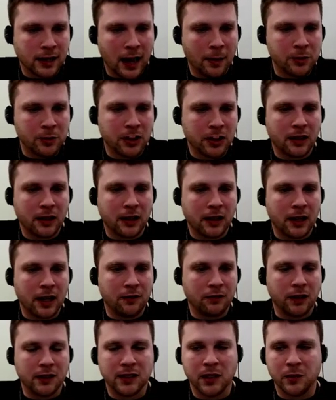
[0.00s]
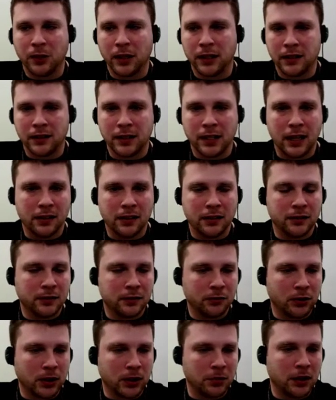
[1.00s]
option that I'll have Lindsay play at the end
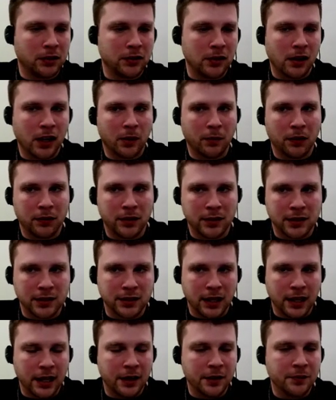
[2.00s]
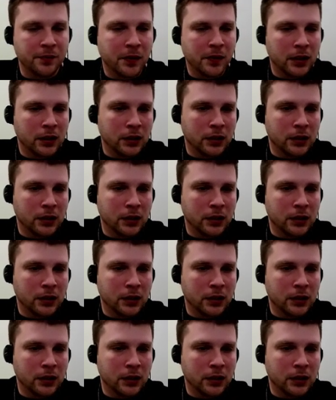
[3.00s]
of when I'm done talking about this slide.